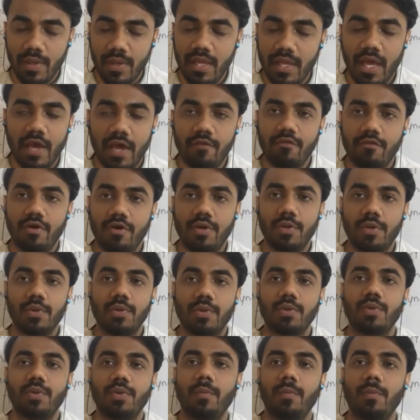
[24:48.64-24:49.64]
we have
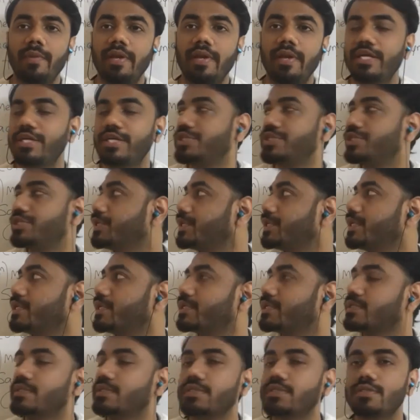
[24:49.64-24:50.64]
to make sure
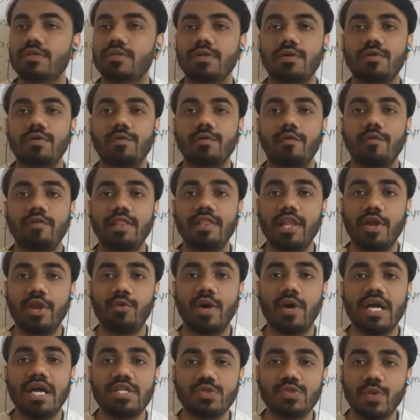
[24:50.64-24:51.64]
we will
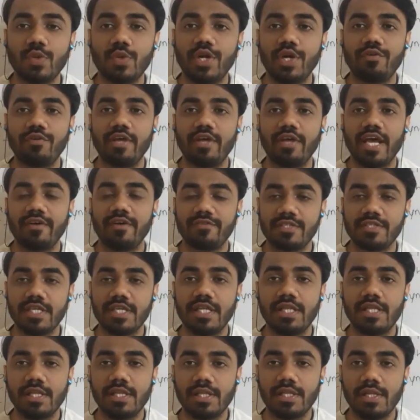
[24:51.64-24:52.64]
revise what we have
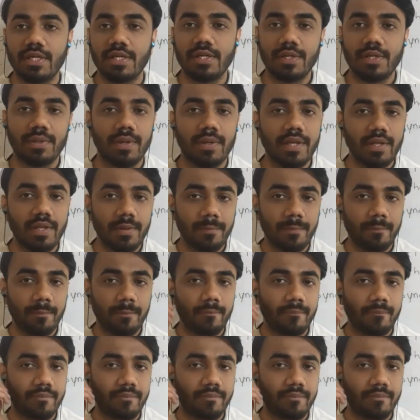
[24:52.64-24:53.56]
seen today.